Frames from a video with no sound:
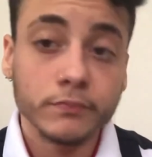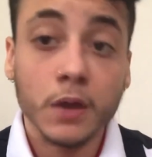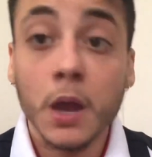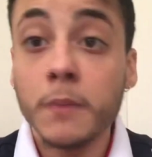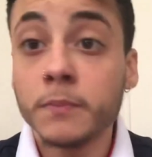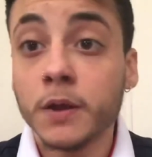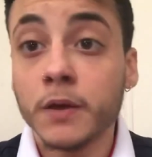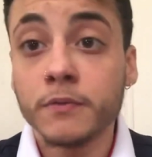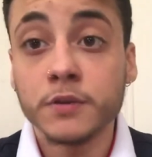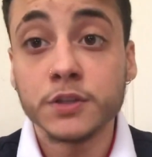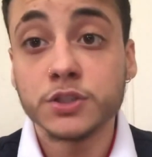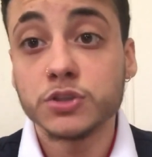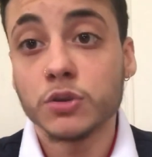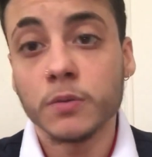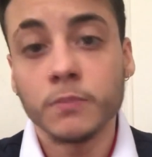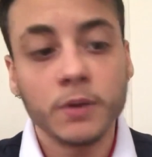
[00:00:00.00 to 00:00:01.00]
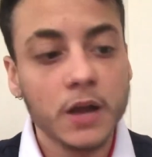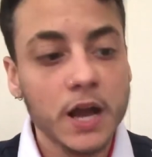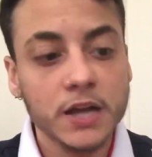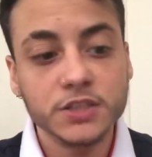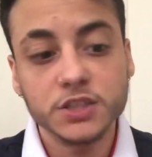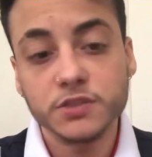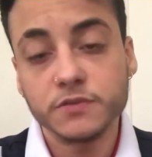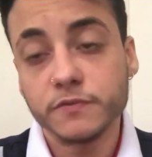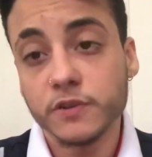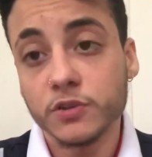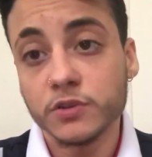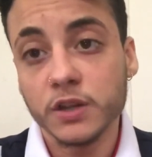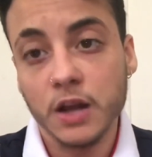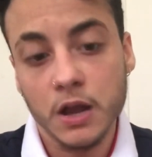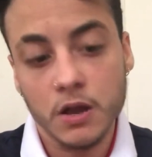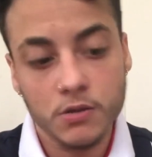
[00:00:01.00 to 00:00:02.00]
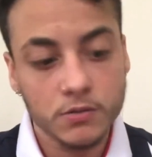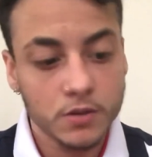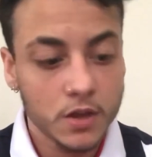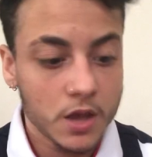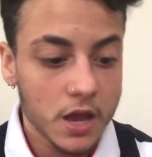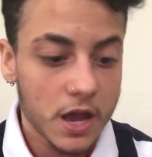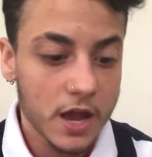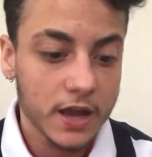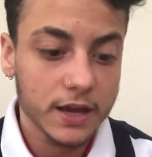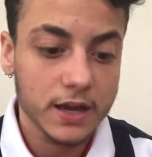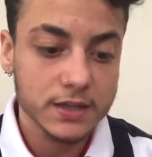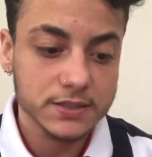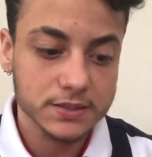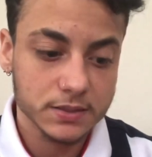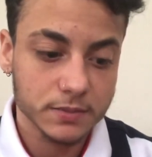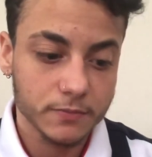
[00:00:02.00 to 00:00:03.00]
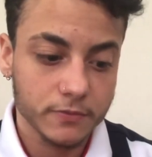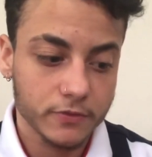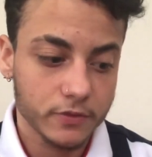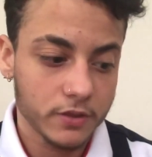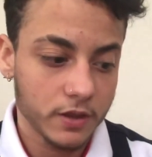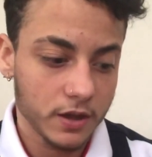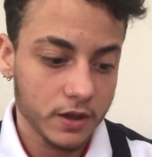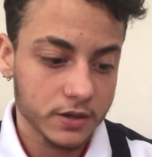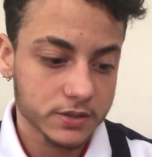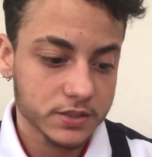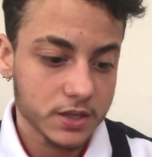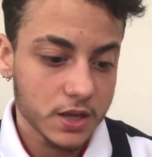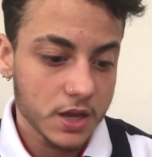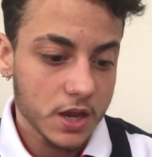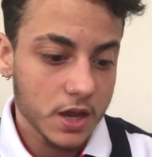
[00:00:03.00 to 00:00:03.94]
not really sure, but I just filled it out. I asked them for theirs.